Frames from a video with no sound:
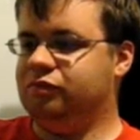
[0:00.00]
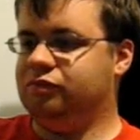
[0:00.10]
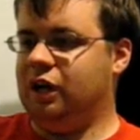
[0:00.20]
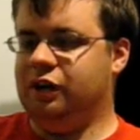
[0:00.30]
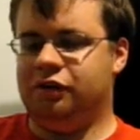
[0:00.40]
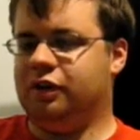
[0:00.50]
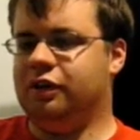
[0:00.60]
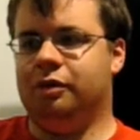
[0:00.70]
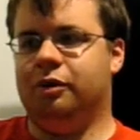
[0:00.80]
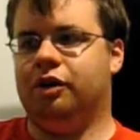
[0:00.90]
I just thought
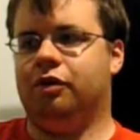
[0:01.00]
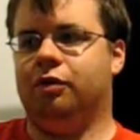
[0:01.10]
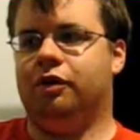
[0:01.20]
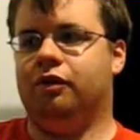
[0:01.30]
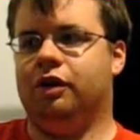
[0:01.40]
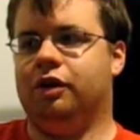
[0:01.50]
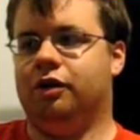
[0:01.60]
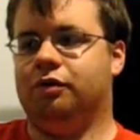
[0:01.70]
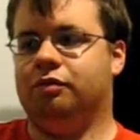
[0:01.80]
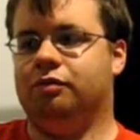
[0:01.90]
I'd make a quick
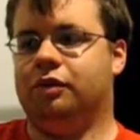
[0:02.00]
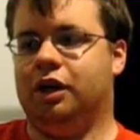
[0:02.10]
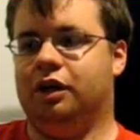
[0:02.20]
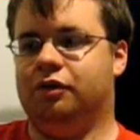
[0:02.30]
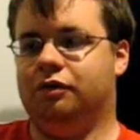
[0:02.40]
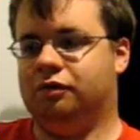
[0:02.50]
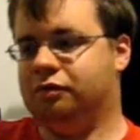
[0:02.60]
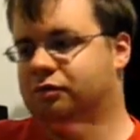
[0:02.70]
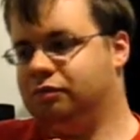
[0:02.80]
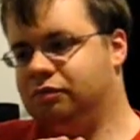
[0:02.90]
video, kind of
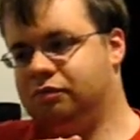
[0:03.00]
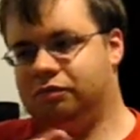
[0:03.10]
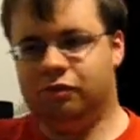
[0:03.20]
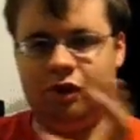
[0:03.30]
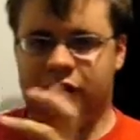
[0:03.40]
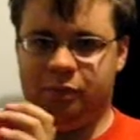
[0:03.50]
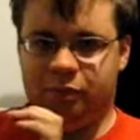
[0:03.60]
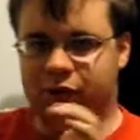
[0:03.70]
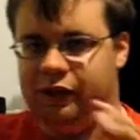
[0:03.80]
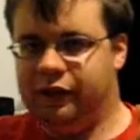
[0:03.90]
try to
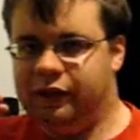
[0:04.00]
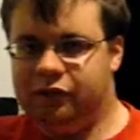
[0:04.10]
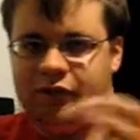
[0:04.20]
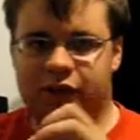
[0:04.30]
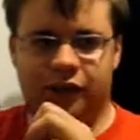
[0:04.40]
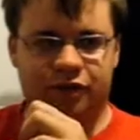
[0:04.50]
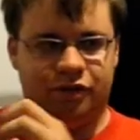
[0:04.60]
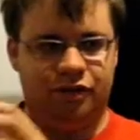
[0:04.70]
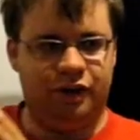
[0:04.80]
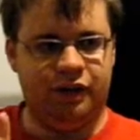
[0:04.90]
blend this together and
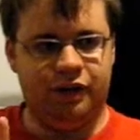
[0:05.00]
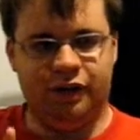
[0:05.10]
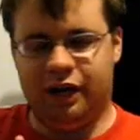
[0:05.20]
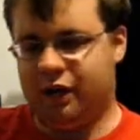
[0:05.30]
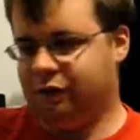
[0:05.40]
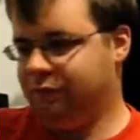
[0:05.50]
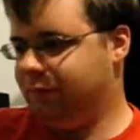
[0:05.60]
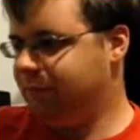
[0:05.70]
try to get it out.